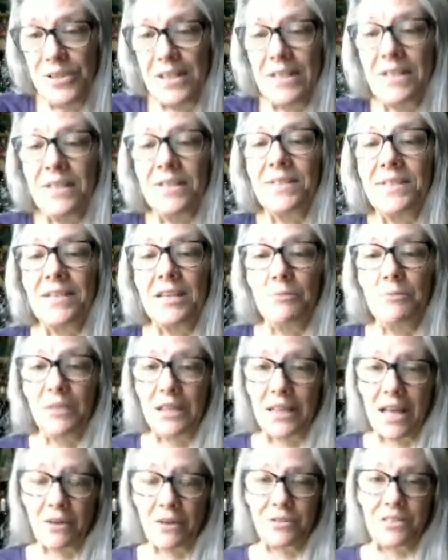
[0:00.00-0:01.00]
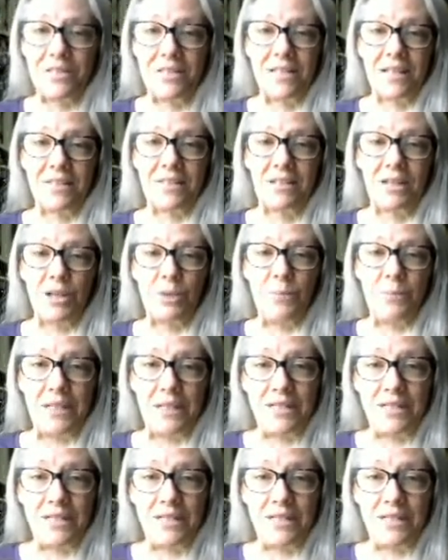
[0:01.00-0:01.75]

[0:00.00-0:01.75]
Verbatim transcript: in a seam allowance that's going to be